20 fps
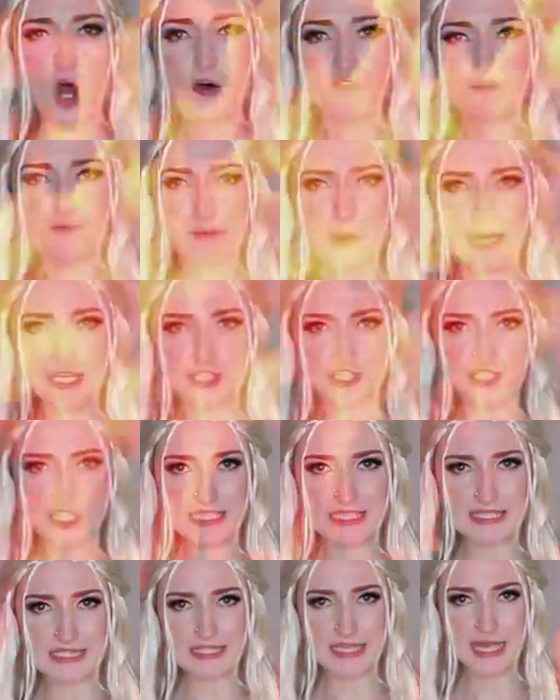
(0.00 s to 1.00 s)
of
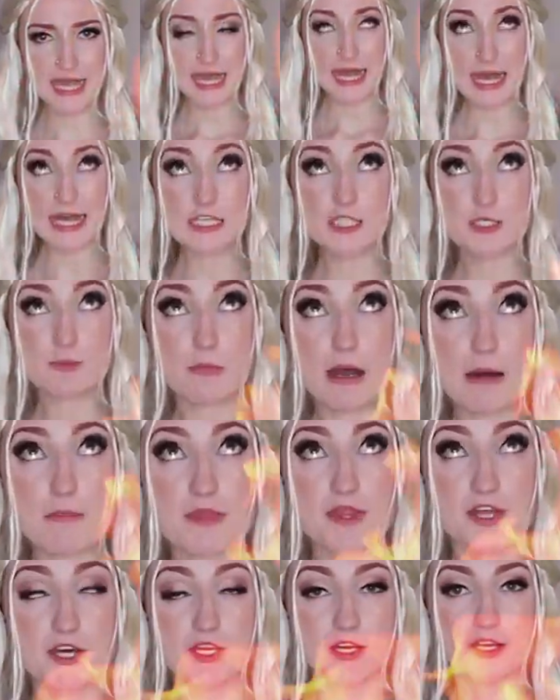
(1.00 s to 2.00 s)
budgets, and
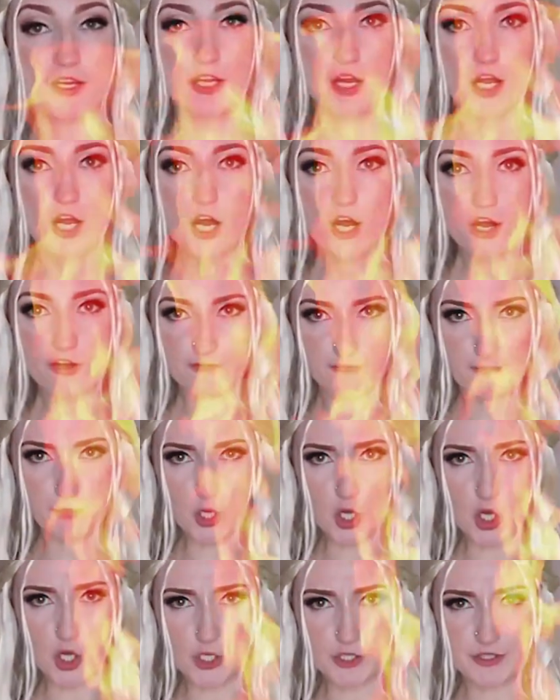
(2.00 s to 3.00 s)
mother of
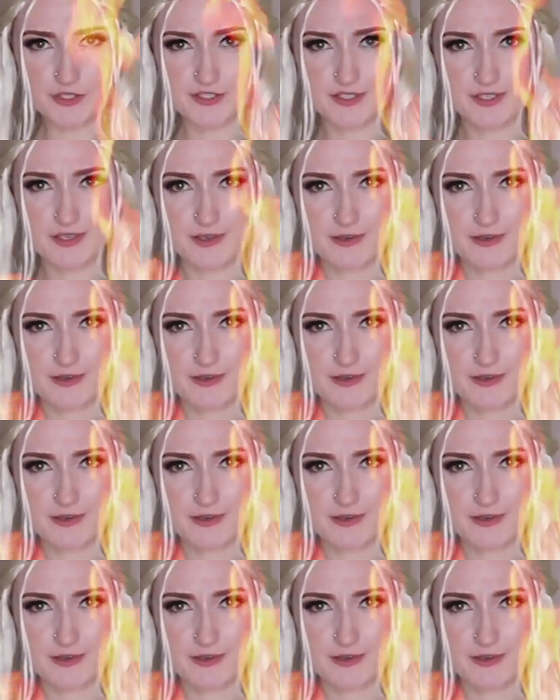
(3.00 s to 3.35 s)
birds.